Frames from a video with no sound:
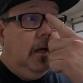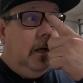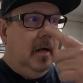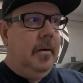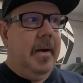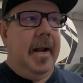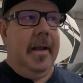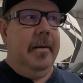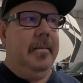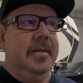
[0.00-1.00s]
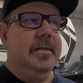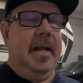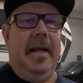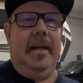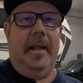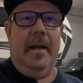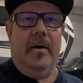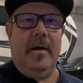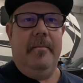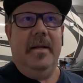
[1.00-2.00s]
My name is Nate, and
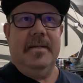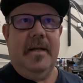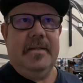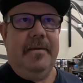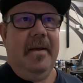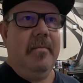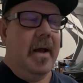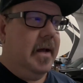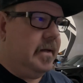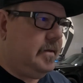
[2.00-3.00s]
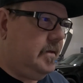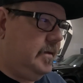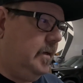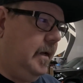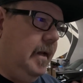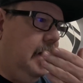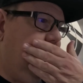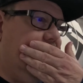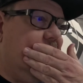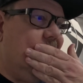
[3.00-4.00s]
our company is Custom Made by Us,
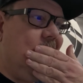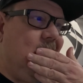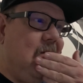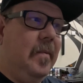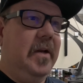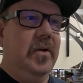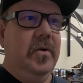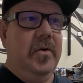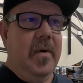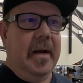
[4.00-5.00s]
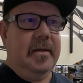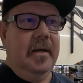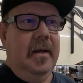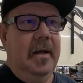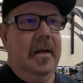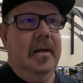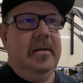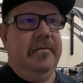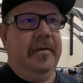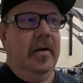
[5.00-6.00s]
and we do direct
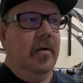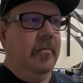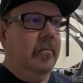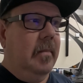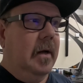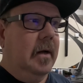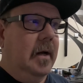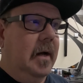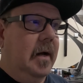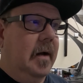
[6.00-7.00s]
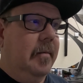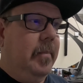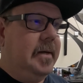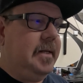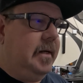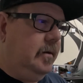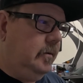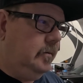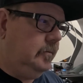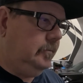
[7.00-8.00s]
to film printing,
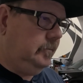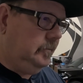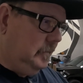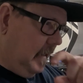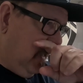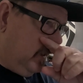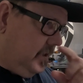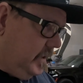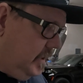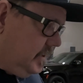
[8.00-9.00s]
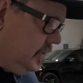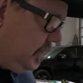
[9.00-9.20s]
getting sheets and